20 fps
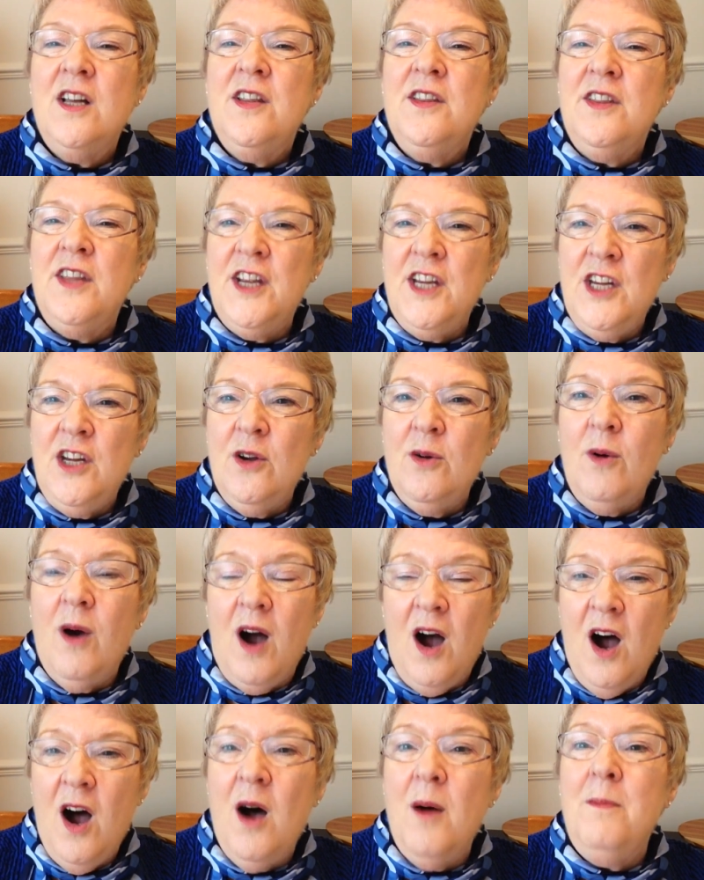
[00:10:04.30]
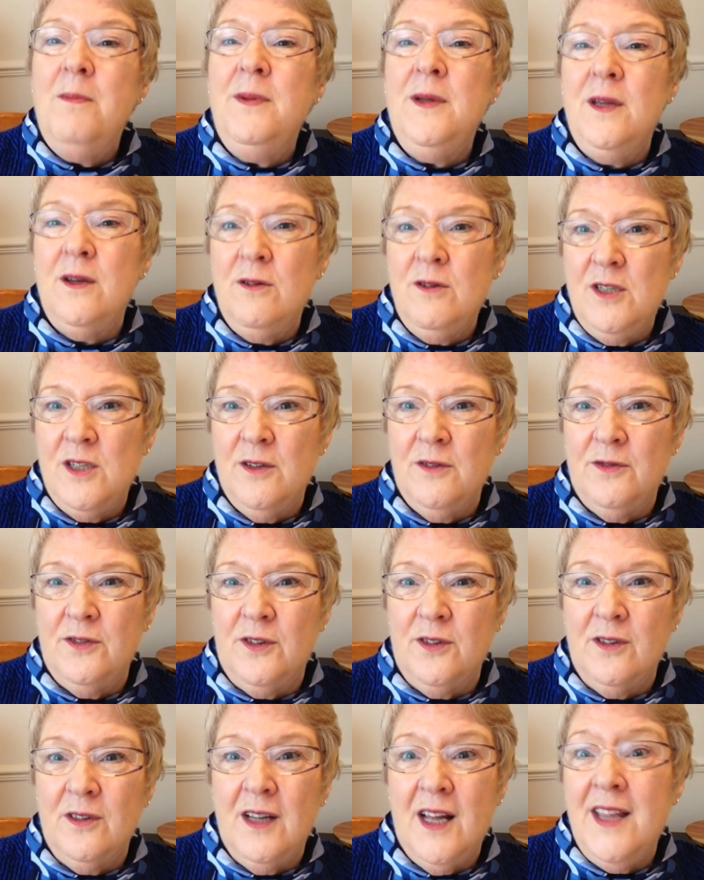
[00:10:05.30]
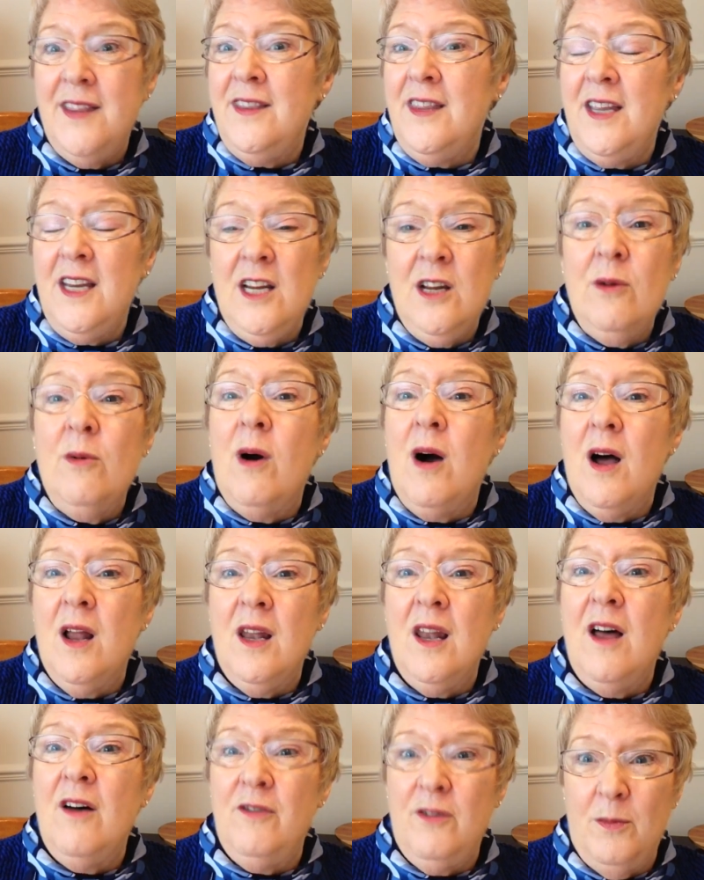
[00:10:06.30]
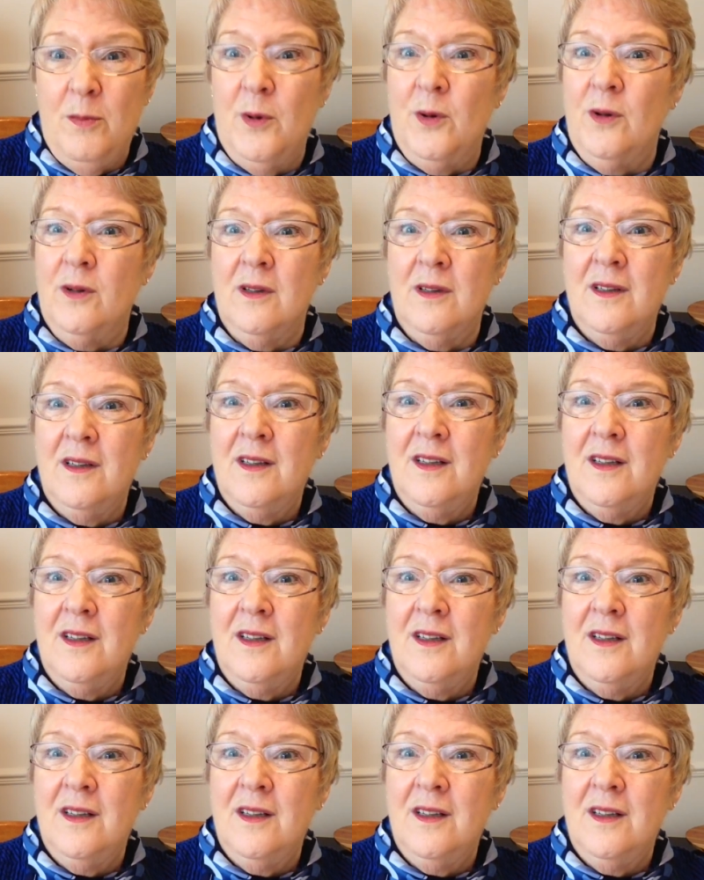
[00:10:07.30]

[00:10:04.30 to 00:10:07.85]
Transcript: that you are beautiful and that you are lovable.